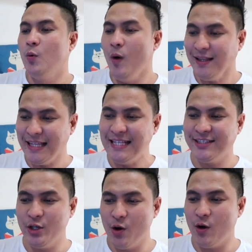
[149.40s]
What
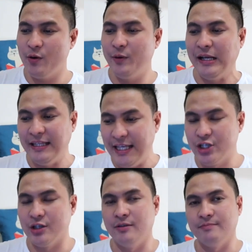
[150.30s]
is your
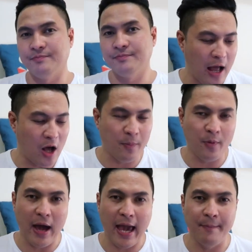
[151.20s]
religion? Ako
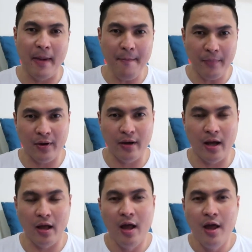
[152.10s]
po ay member
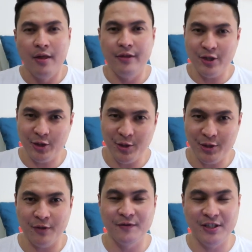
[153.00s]
ng The
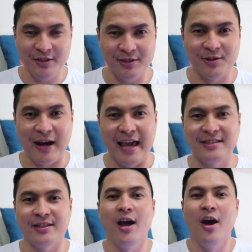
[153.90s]
Church of Jesus
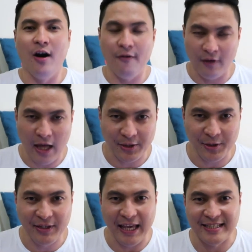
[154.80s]
Christ of
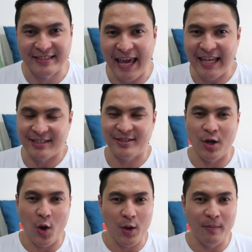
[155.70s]
Latter-day Saints.
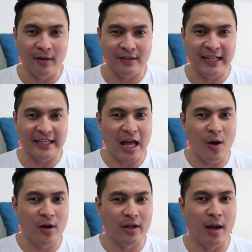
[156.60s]
O yung mga
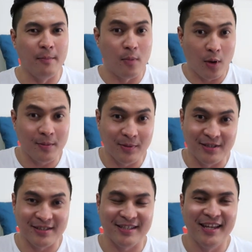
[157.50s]
tinatawag na
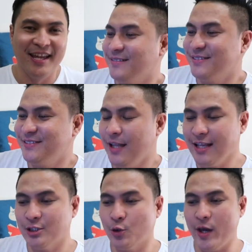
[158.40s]
Mormons.
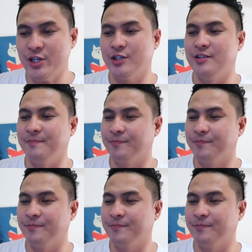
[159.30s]
Next question.